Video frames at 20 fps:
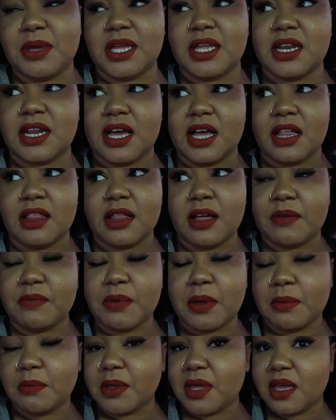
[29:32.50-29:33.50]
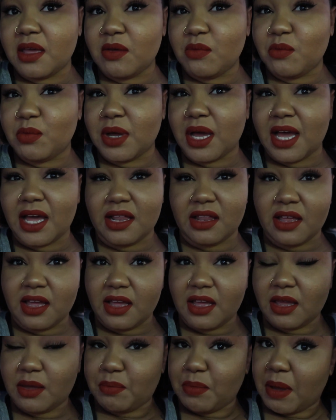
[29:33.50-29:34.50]
mean, I love pumpkin, but I
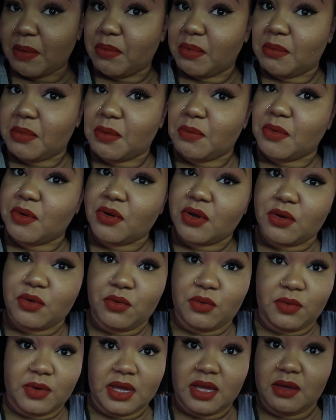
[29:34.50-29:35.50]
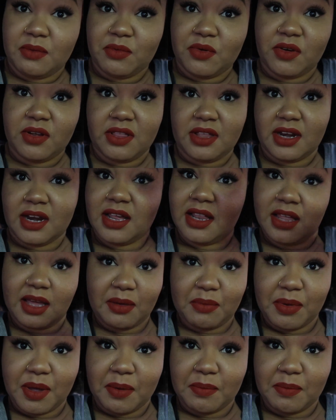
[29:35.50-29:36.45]
like peppermint mocha way more than I like